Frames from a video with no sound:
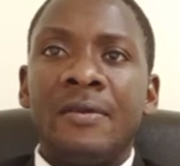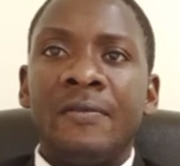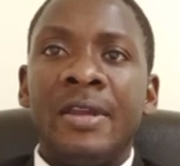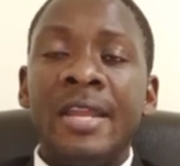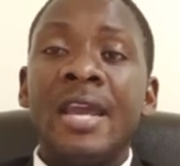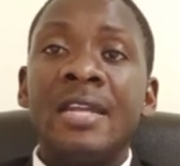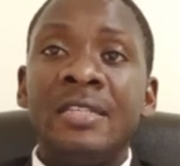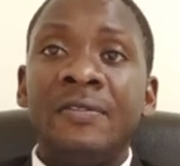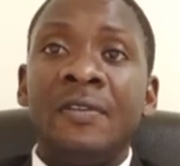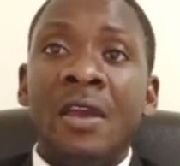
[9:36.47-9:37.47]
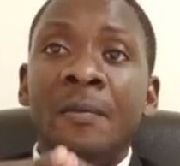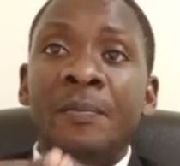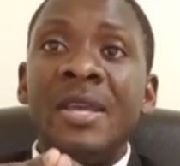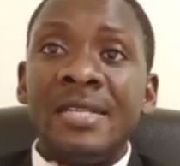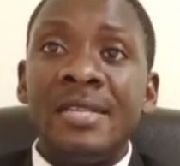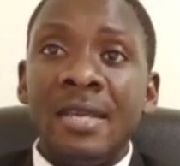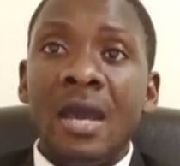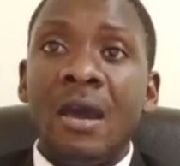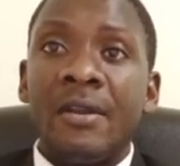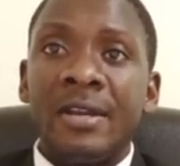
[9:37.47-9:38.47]
a negative
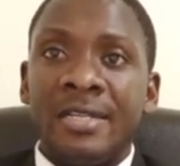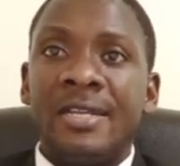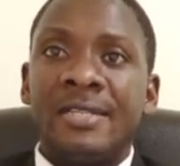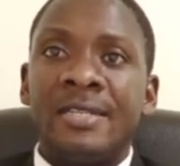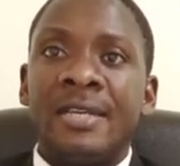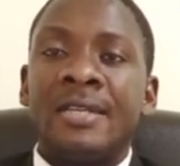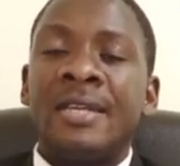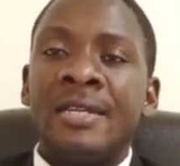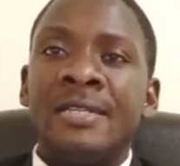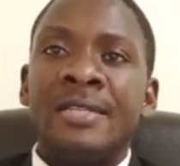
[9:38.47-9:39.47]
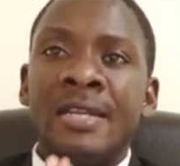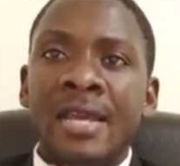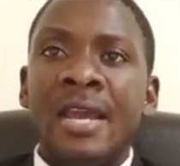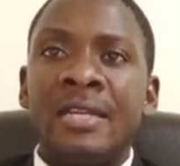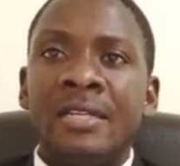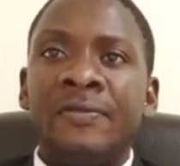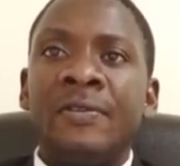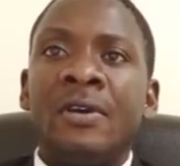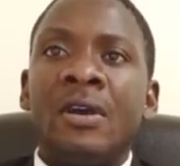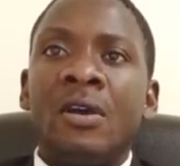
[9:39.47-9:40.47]
PCR test, that is the negative
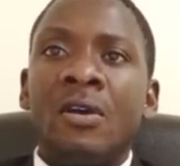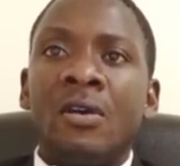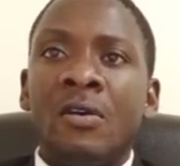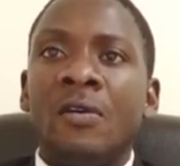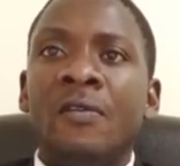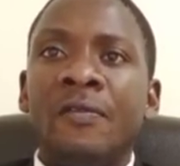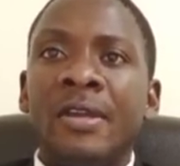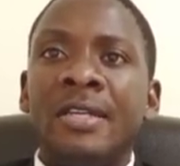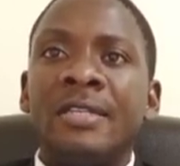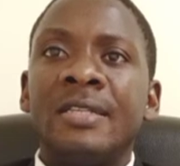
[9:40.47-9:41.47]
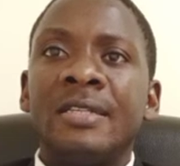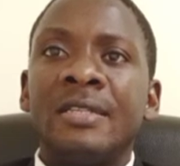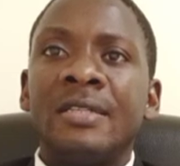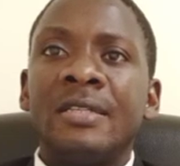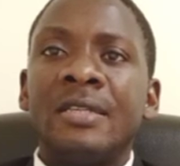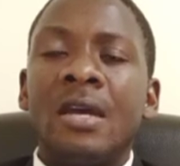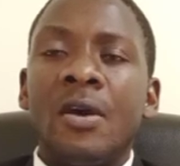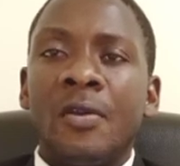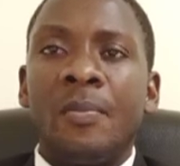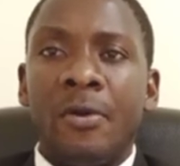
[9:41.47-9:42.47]
COVID
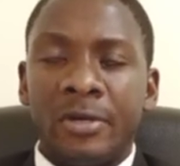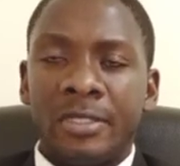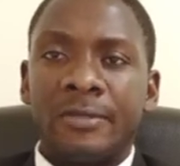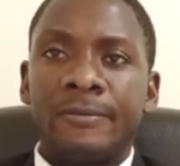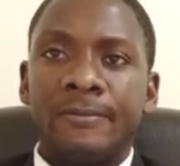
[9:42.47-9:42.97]
report.